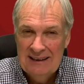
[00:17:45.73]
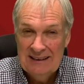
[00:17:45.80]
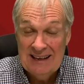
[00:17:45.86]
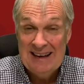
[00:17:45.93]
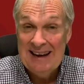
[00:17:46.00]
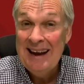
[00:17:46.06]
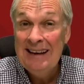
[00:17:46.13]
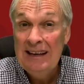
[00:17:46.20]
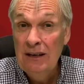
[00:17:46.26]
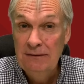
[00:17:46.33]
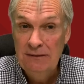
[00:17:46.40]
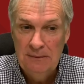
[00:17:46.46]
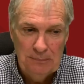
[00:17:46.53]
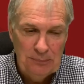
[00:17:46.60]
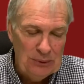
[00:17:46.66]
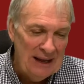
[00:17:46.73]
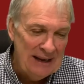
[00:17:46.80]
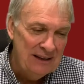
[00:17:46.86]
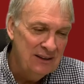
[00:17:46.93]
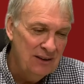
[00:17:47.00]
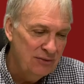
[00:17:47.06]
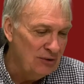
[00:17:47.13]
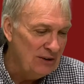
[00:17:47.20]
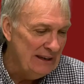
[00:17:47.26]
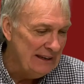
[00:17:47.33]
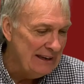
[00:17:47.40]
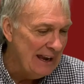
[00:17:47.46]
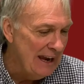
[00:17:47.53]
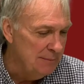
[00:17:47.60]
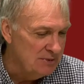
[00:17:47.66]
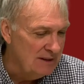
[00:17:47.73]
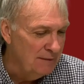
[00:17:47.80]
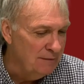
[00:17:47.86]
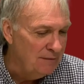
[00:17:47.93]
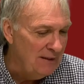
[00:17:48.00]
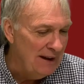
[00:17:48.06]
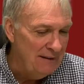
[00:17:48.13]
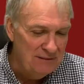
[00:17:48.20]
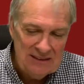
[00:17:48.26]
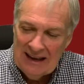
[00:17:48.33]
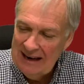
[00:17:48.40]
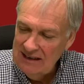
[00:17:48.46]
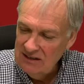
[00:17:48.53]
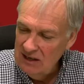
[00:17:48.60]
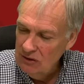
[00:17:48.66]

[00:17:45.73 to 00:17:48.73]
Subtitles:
Can any of them play three games in 5 days?